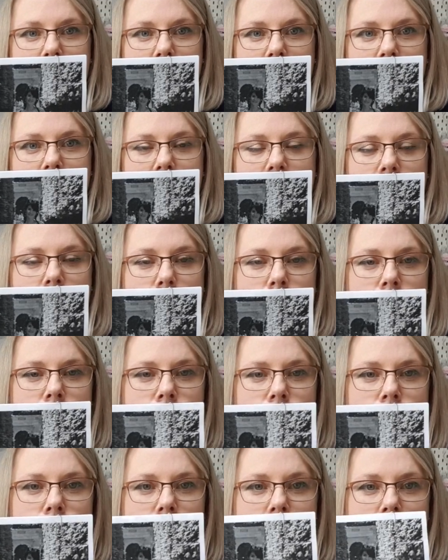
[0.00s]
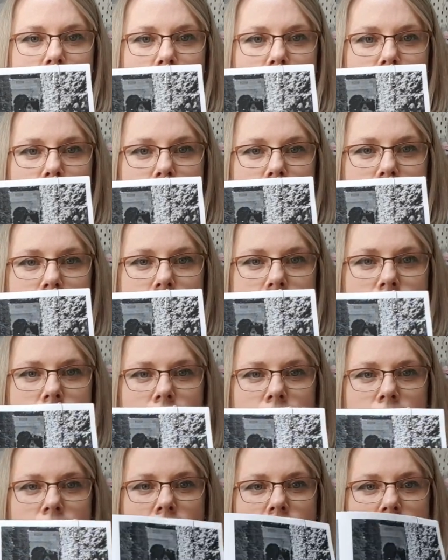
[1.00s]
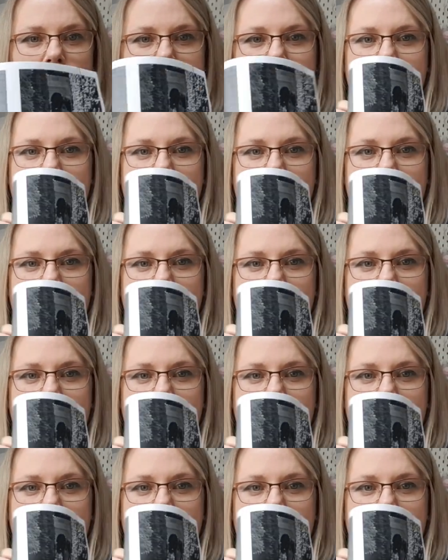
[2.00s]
I think it'd be just gorgeous. I